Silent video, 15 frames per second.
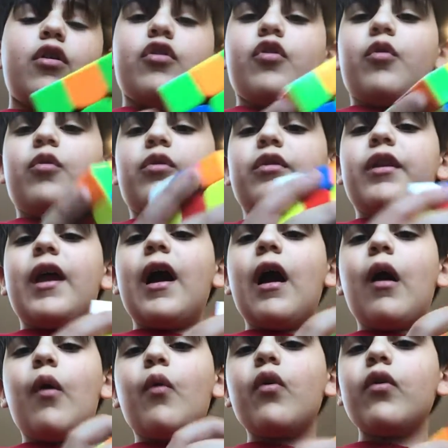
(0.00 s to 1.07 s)
So
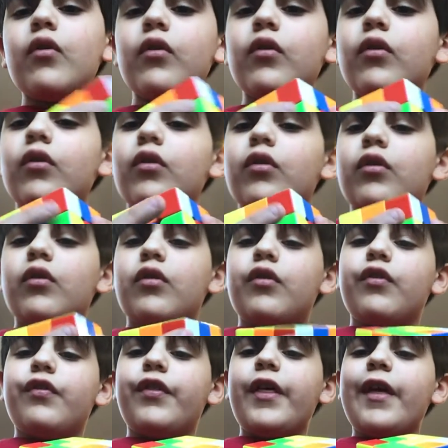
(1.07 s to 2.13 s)
now,
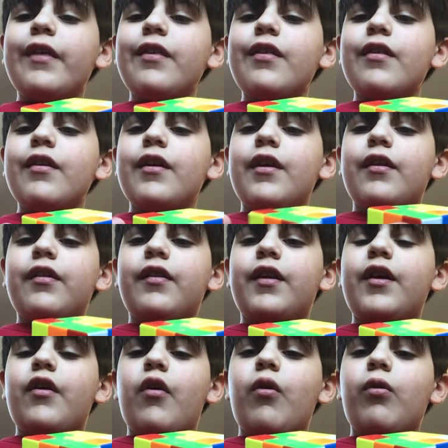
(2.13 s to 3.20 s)
this is
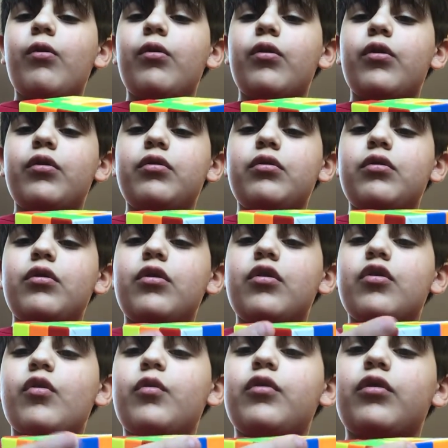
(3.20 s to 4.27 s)
here.
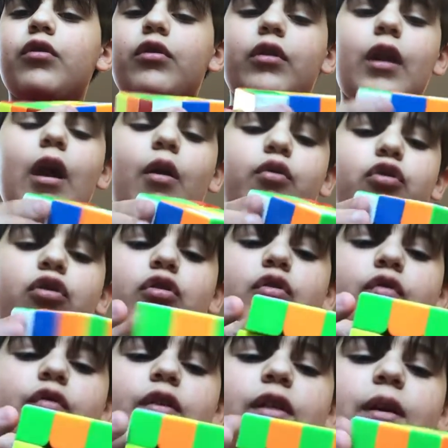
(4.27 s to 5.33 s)
So now just
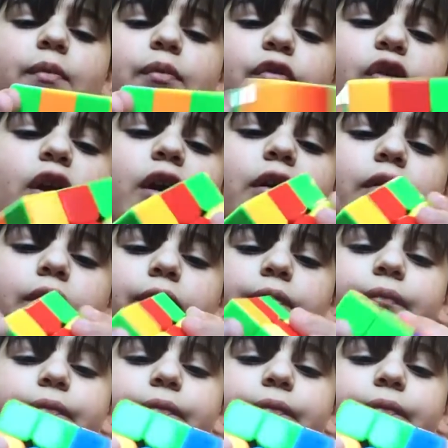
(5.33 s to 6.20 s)
do the same thing.